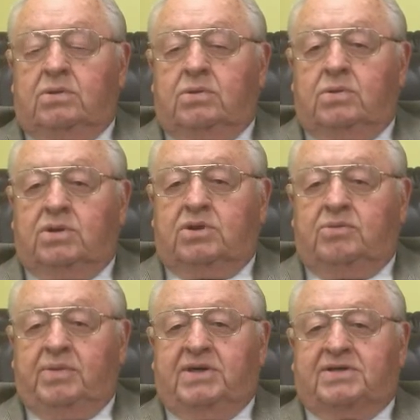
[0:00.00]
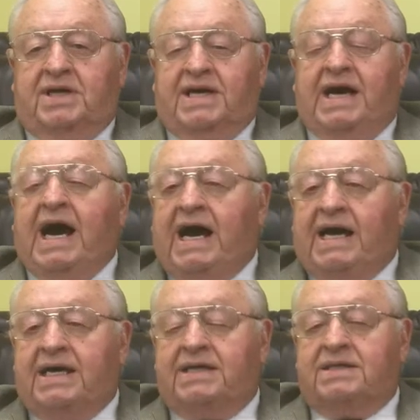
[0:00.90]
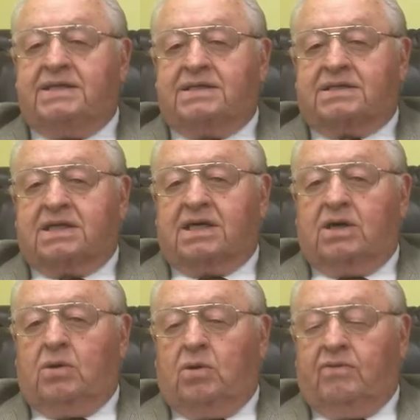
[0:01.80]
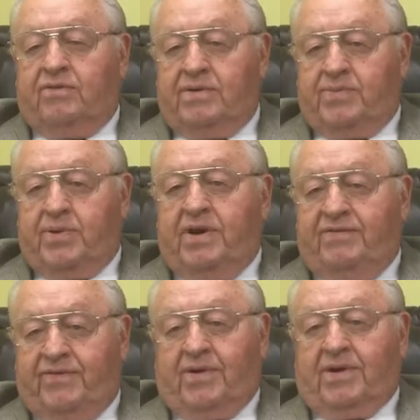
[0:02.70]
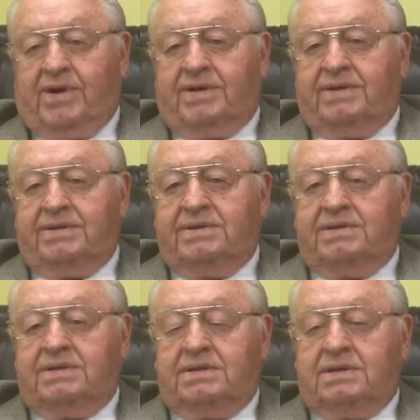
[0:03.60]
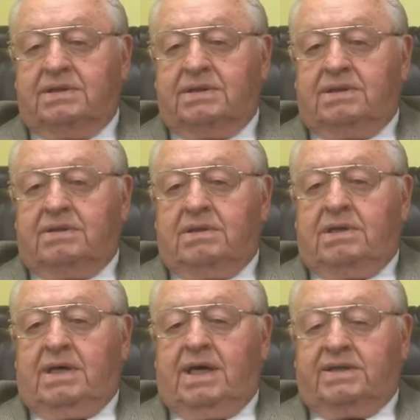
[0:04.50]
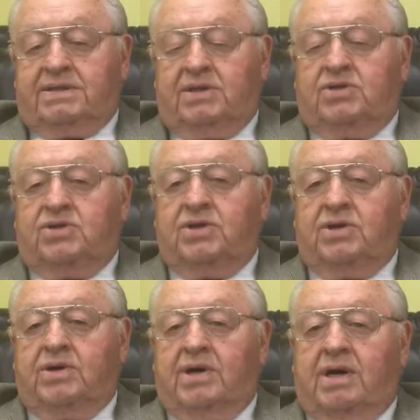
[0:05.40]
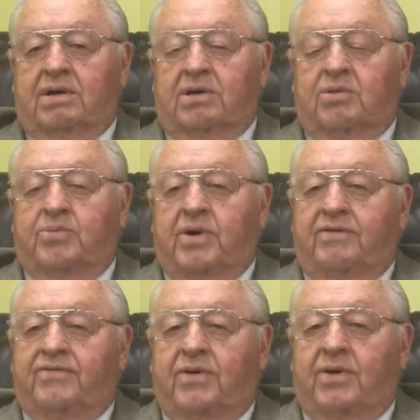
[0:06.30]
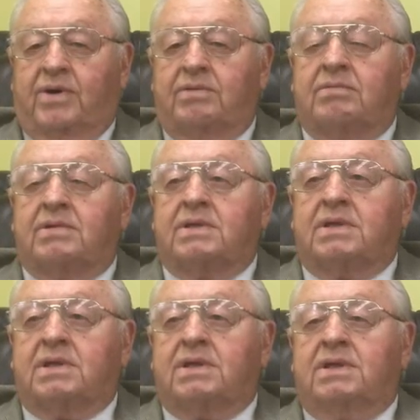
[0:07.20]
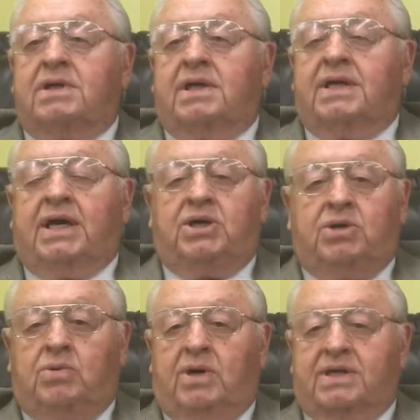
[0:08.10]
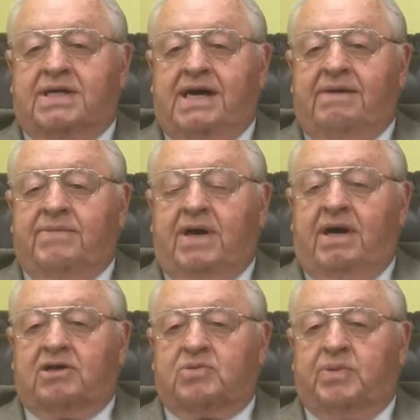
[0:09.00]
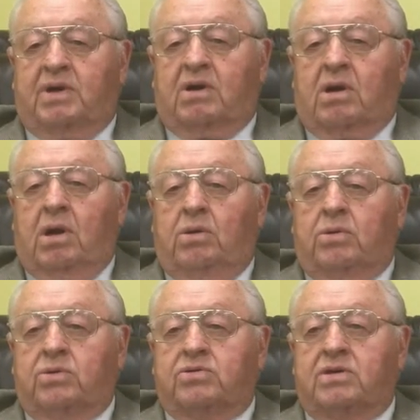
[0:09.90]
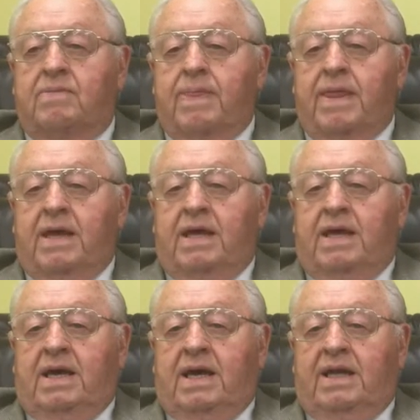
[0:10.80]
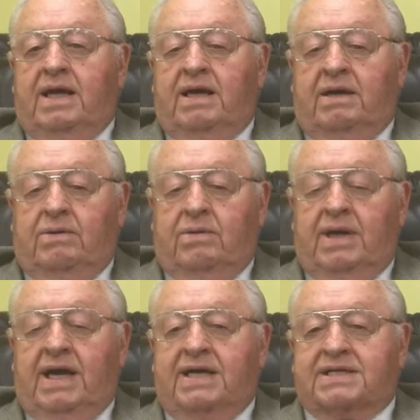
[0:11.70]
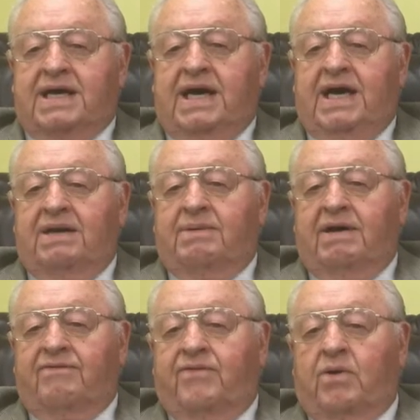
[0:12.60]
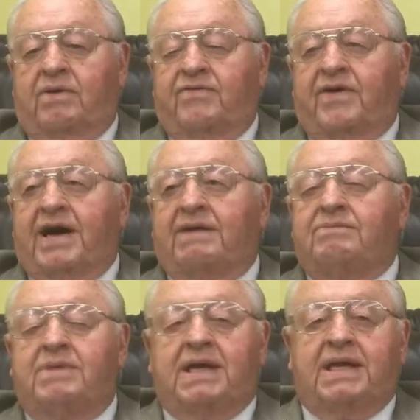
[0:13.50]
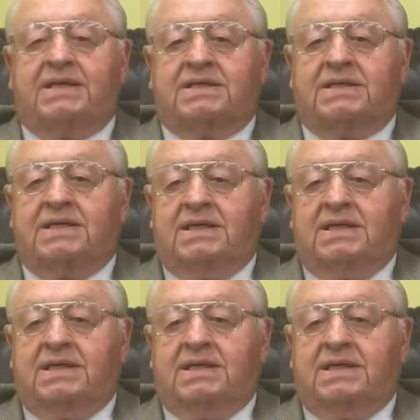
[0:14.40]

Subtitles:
Would you be so kind as to go over and pray for her? I said, sure, I'll go pray for her. And I knew what time the hospital closed, and I realized I had about 45 minutes.